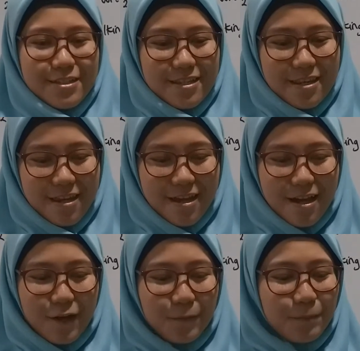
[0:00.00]

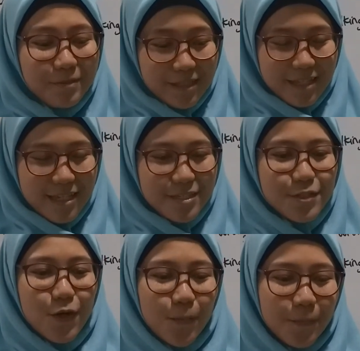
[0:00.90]
Now please
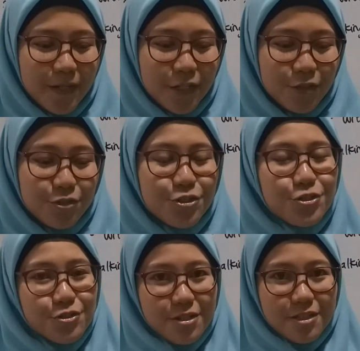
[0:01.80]
open your
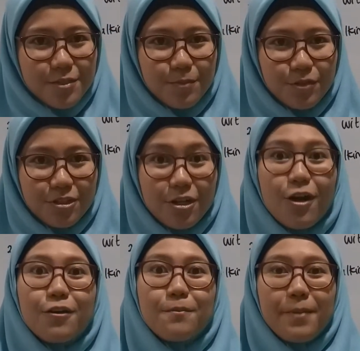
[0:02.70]
student's book
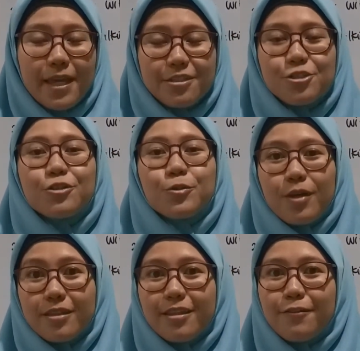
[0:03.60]
on page
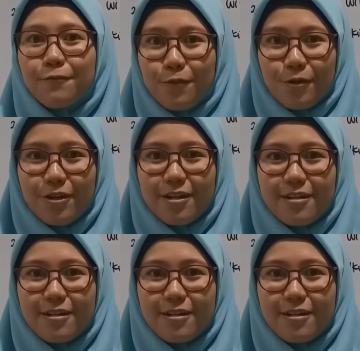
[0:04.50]
24.